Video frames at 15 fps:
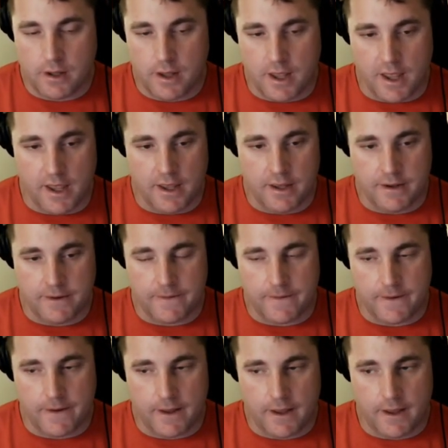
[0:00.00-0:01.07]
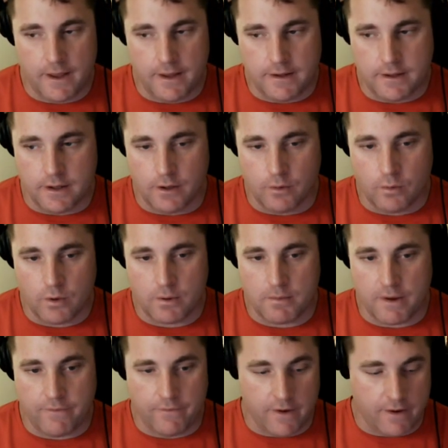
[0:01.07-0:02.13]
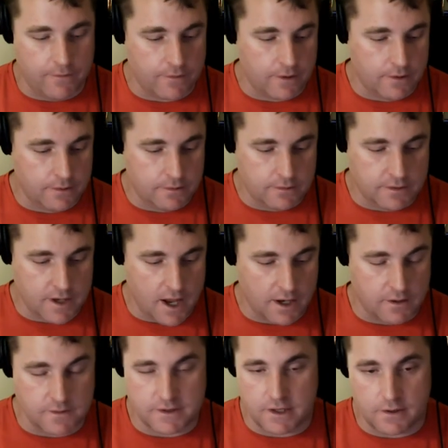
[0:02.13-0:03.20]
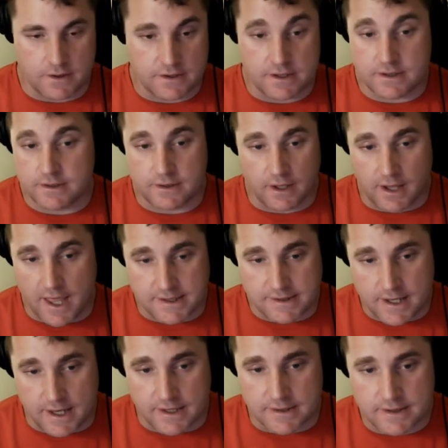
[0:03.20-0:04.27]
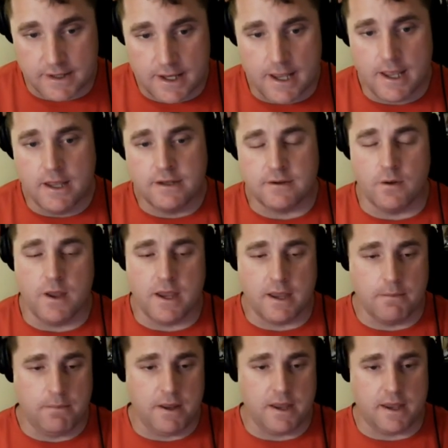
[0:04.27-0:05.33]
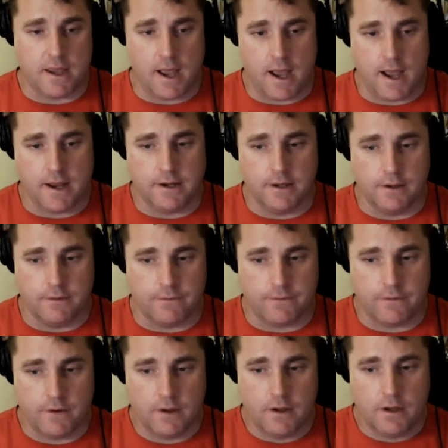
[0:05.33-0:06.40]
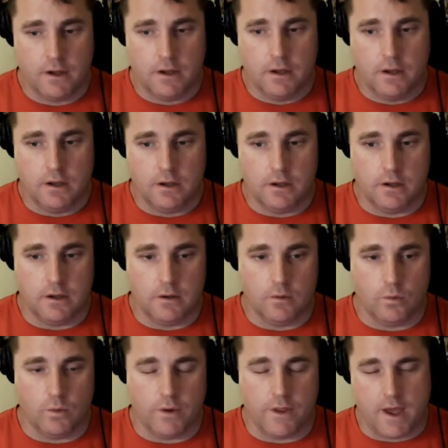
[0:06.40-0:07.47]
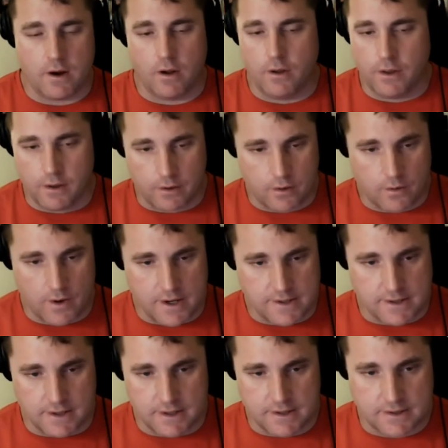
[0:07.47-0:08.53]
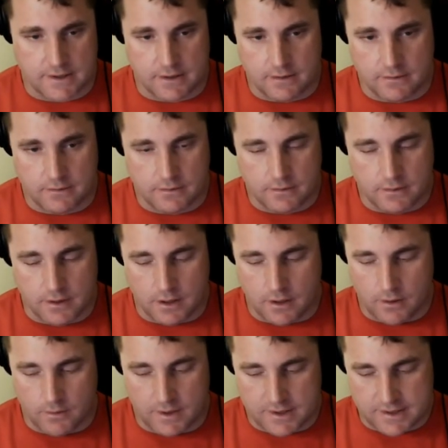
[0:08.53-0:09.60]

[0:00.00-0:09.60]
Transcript: and you know, one of my favorite docuseries is The Last Dance. So he can be kind of without all the craziness and, you know,